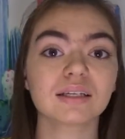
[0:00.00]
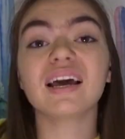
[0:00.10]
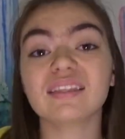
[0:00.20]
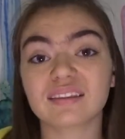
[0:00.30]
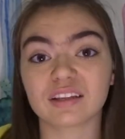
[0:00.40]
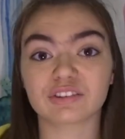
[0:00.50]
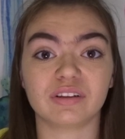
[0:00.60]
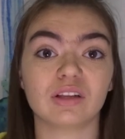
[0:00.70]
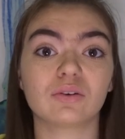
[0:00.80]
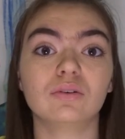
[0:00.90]
I think that's
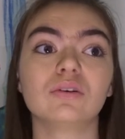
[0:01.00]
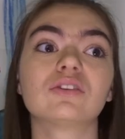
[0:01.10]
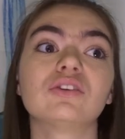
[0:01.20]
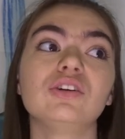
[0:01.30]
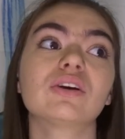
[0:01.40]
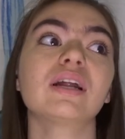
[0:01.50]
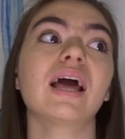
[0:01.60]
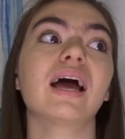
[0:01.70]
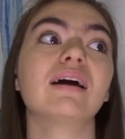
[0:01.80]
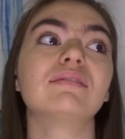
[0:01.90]
really cool. So you can
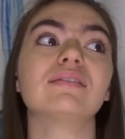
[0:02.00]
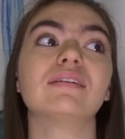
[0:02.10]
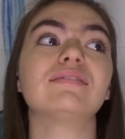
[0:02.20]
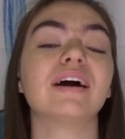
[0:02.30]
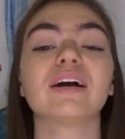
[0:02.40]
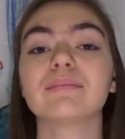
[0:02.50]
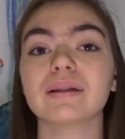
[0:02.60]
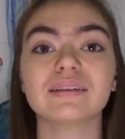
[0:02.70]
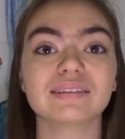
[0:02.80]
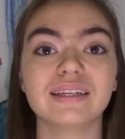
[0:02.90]
have a
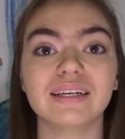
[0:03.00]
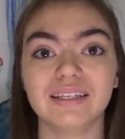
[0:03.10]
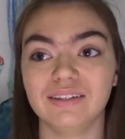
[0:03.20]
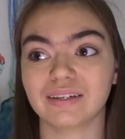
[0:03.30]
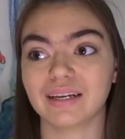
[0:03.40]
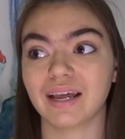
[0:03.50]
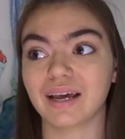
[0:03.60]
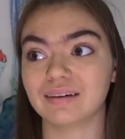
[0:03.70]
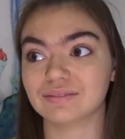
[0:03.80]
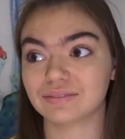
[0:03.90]
fireplace in it, you can
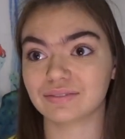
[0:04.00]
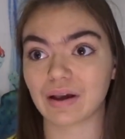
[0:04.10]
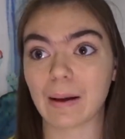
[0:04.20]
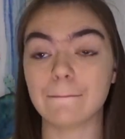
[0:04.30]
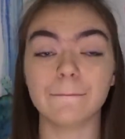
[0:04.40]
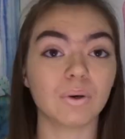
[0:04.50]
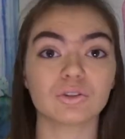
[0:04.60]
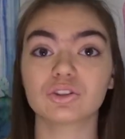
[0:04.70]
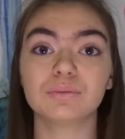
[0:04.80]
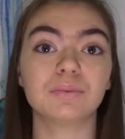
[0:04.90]
have
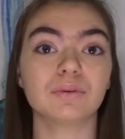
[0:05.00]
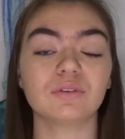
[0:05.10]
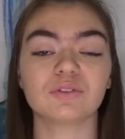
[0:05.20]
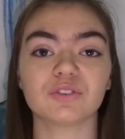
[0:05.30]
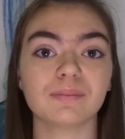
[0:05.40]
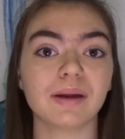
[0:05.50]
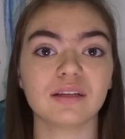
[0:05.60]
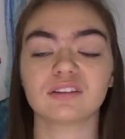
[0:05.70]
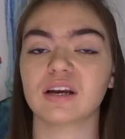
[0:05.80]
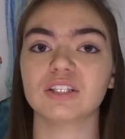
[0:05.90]
multiple
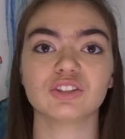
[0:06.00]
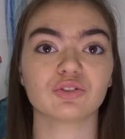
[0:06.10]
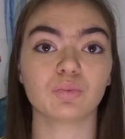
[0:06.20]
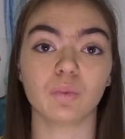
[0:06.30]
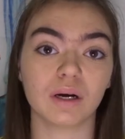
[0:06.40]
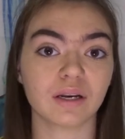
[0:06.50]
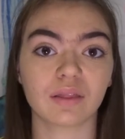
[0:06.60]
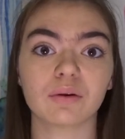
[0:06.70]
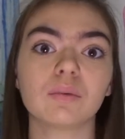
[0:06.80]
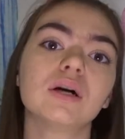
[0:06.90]
roommates, not just one
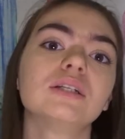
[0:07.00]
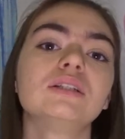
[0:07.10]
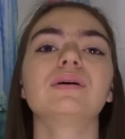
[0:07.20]
other one.